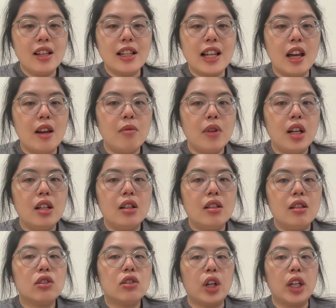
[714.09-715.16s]
than
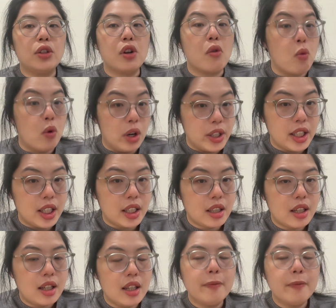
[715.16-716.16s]
try to avoid it.